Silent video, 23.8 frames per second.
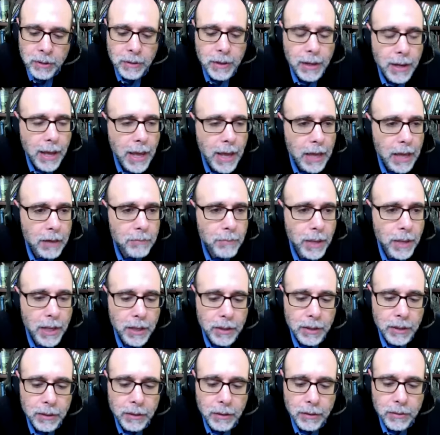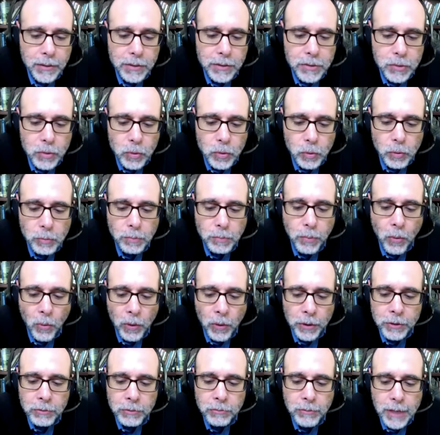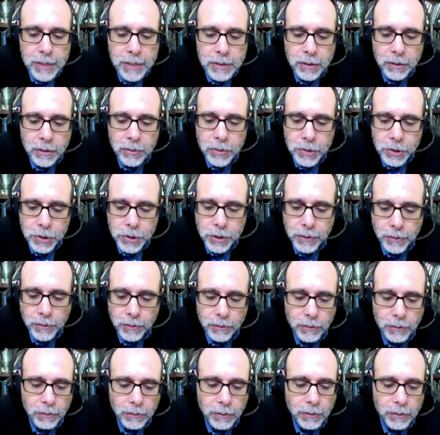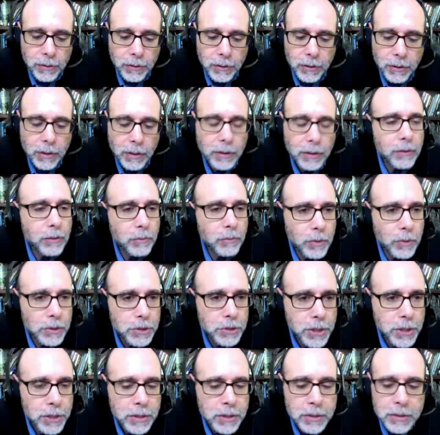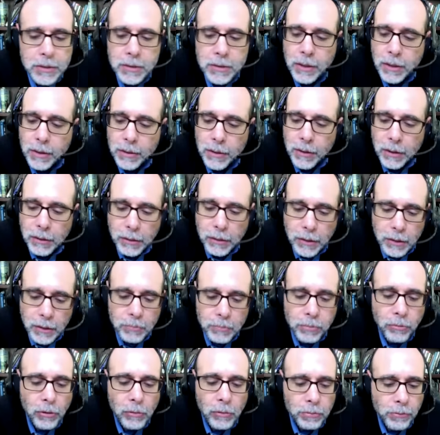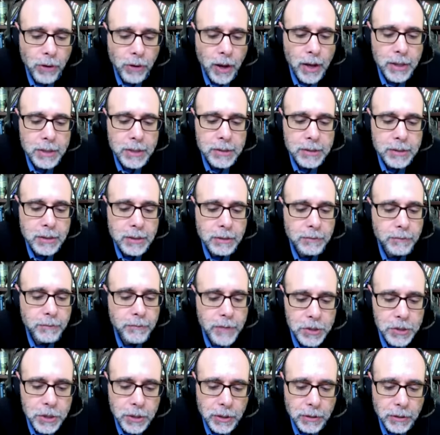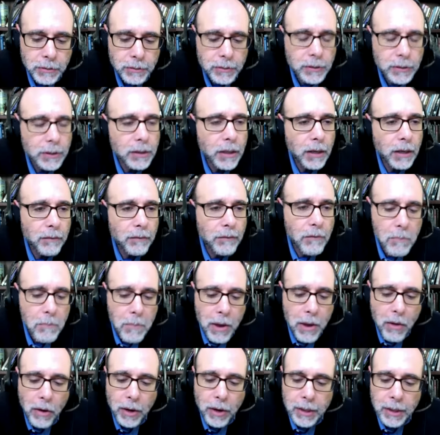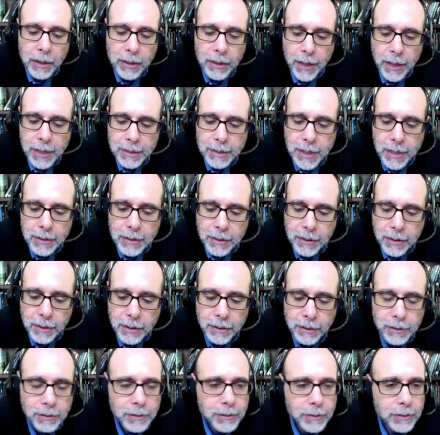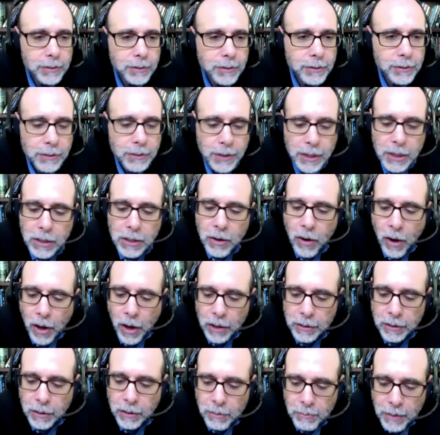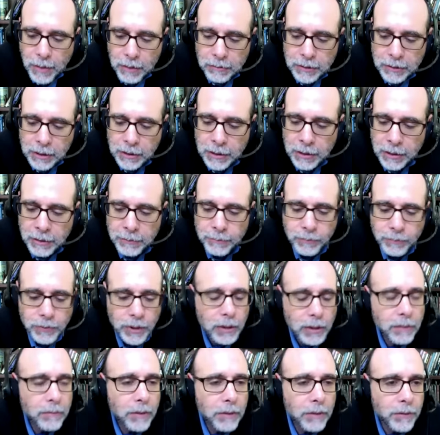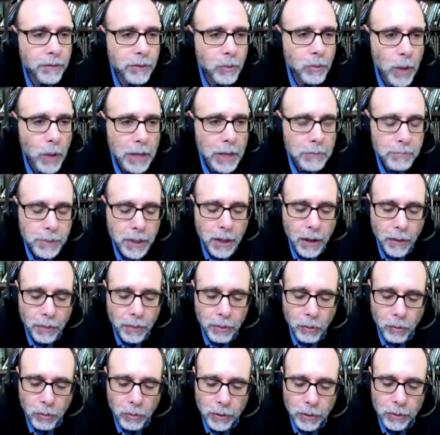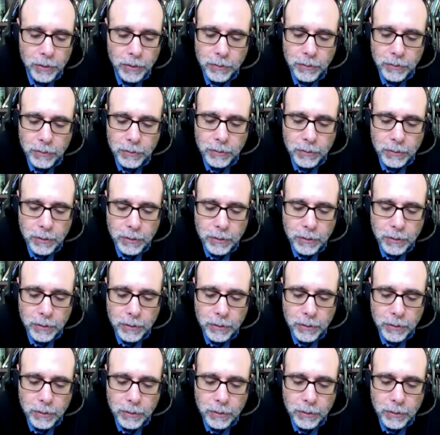that animated the school board's resolution, which is the liberal Protestant vision of American identity. He caught the melody, even if he went beyond the words.